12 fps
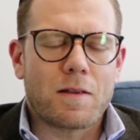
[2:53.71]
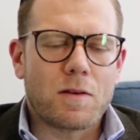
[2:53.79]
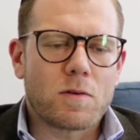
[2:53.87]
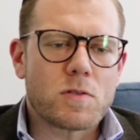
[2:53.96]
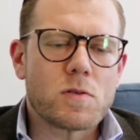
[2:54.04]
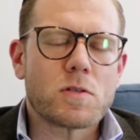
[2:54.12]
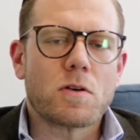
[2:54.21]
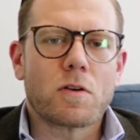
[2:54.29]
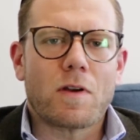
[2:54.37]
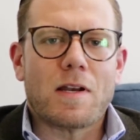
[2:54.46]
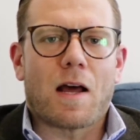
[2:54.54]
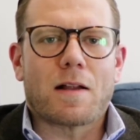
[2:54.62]
you know, to a certain
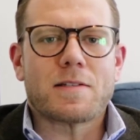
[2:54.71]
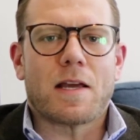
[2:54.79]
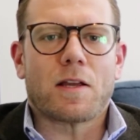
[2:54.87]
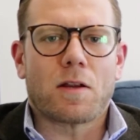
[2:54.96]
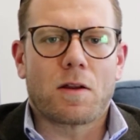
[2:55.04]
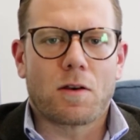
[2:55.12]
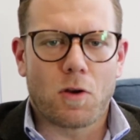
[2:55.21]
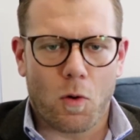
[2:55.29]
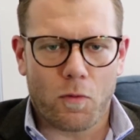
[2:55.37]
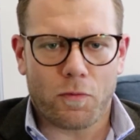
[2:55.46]
degree, not take no